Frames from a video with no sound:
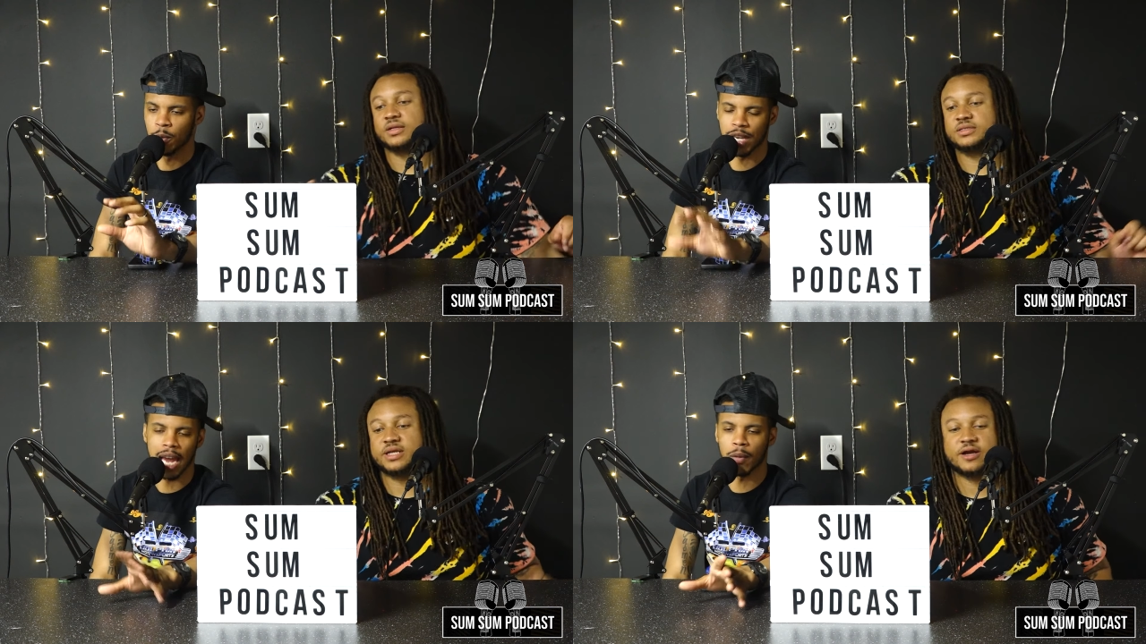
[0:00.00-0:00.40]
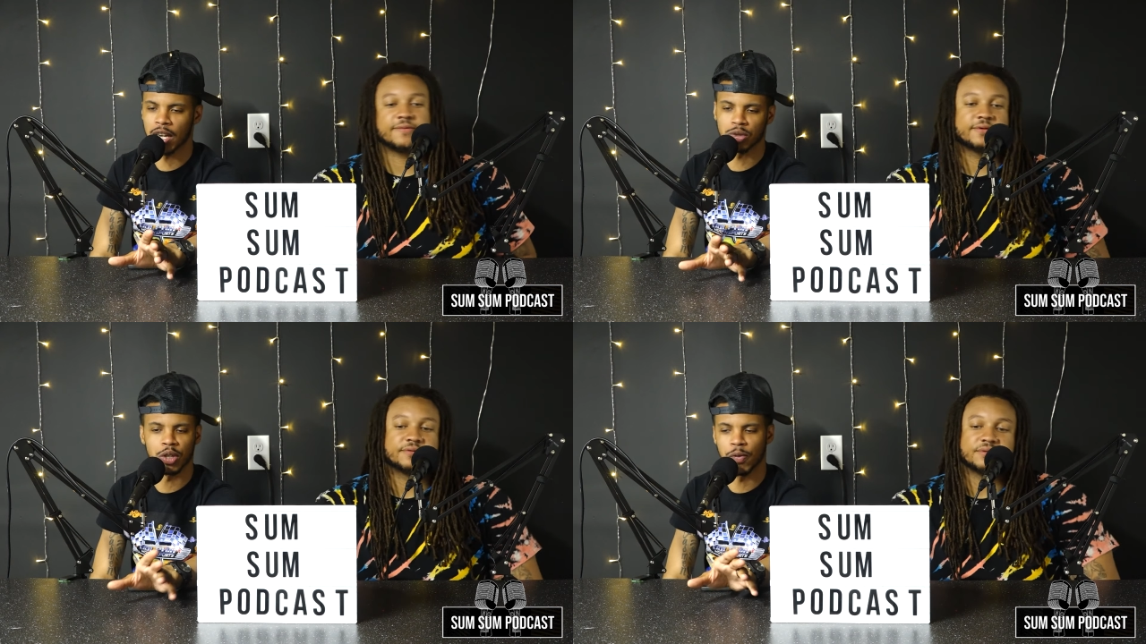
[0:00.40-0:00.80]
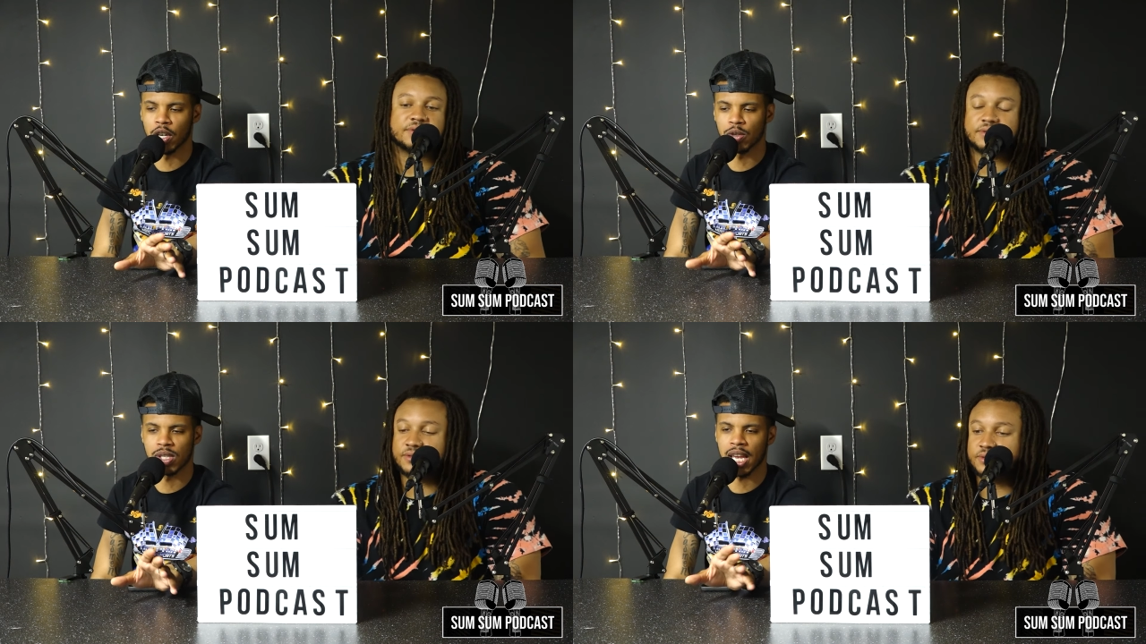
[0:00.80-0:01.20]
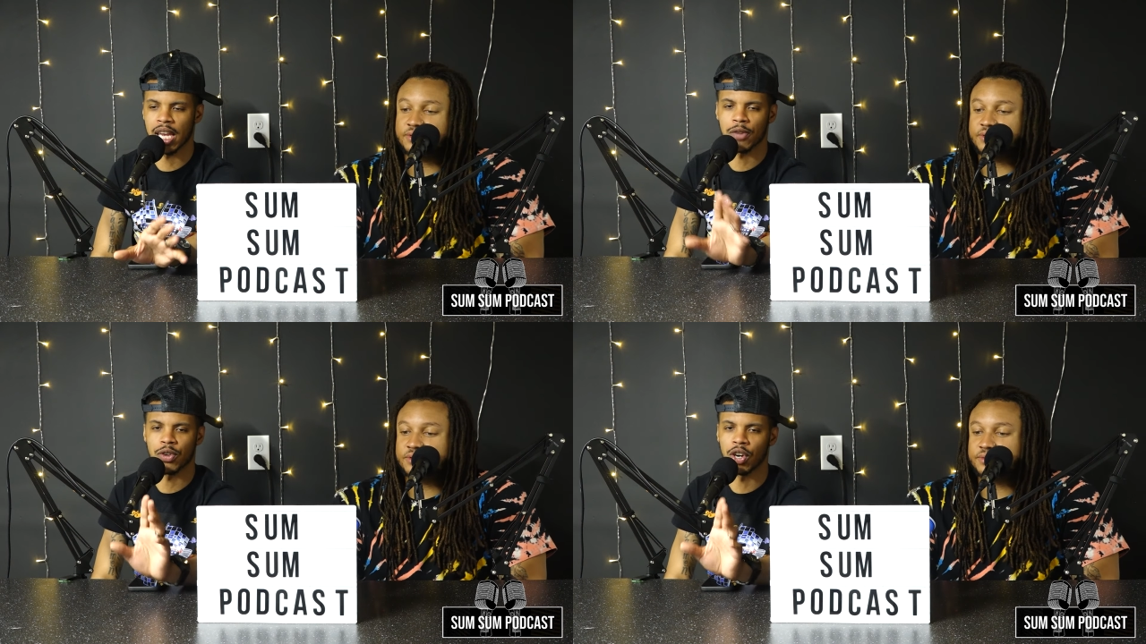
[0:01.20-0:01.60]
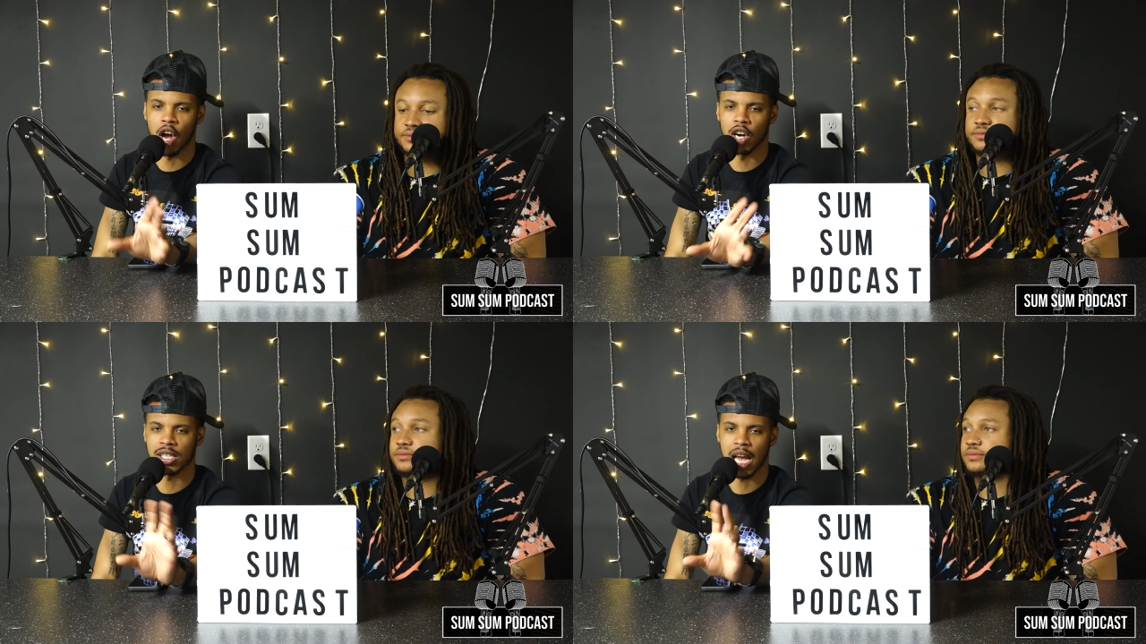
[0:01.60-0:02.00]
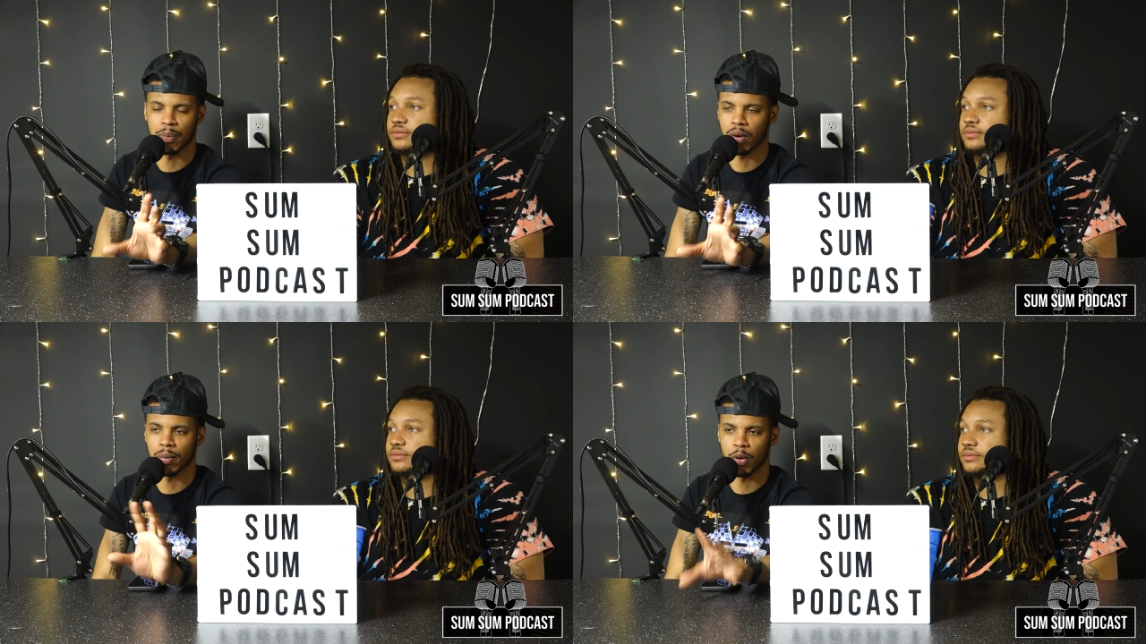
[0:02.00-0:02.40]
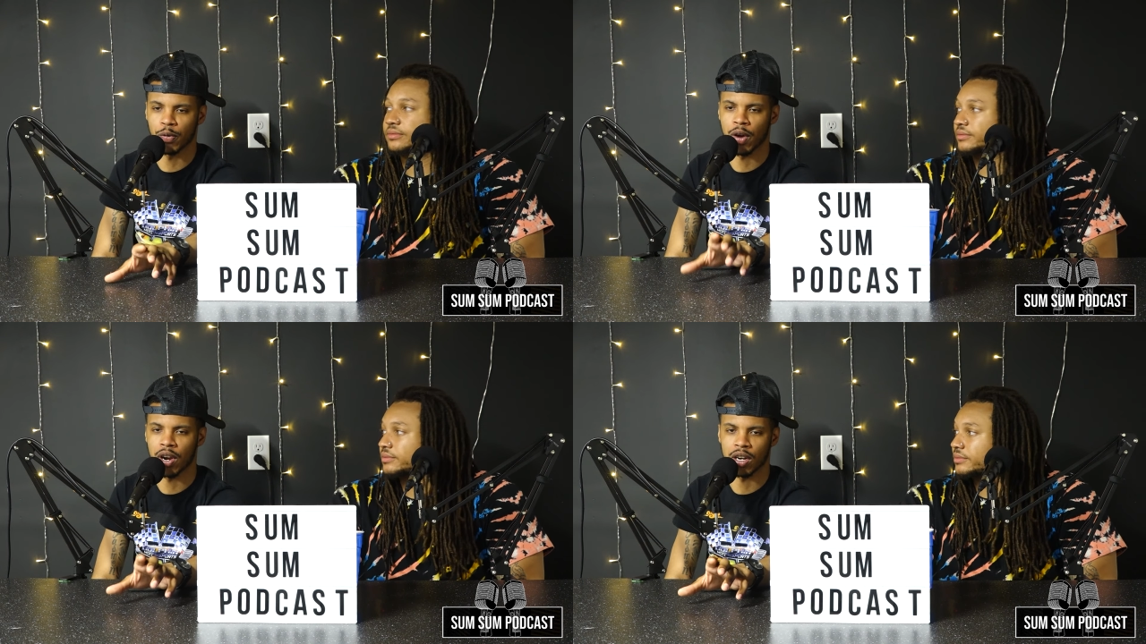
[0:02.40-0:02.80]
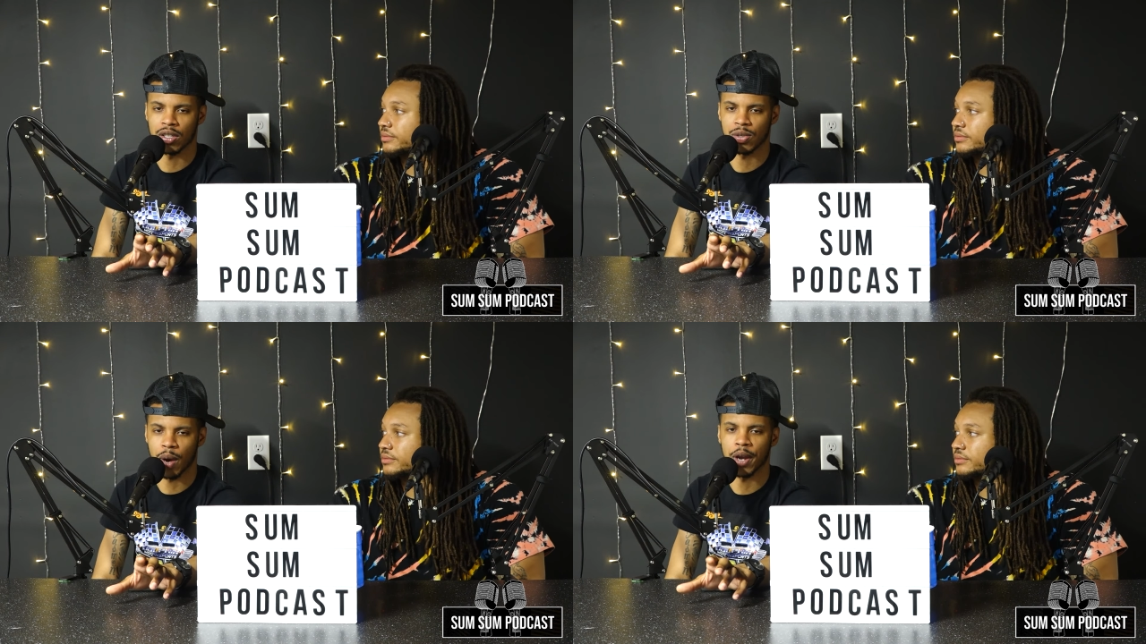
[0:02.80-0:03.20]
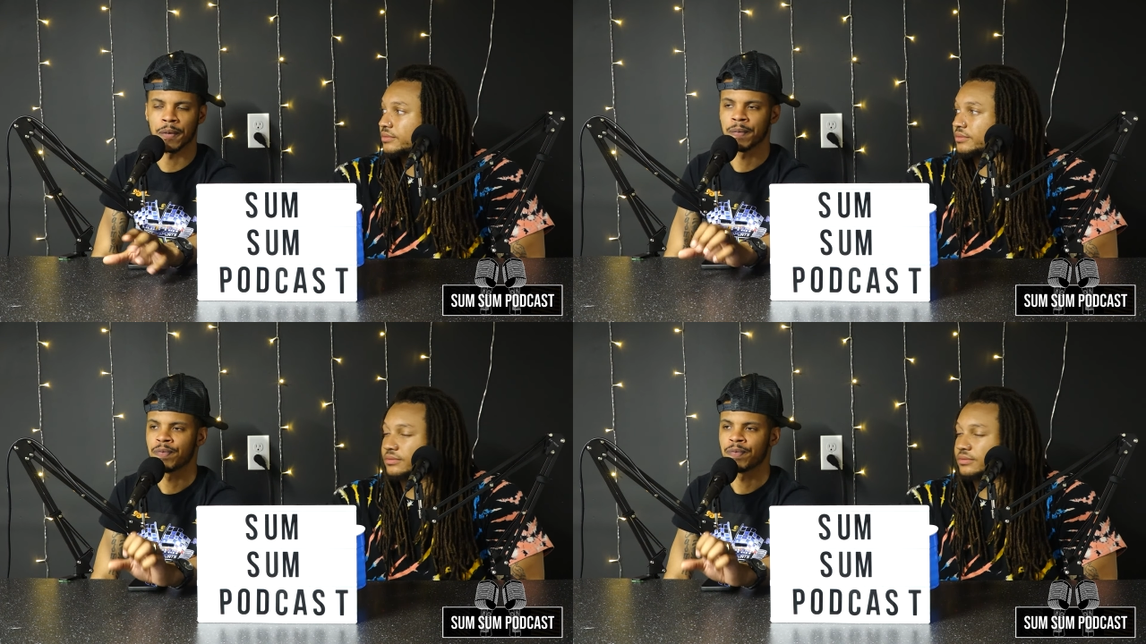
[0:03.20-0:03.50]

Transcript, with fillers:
Speaker 1: We got to yeah. watch what the fuck you say if you're an artist, high pro- profile artist, right?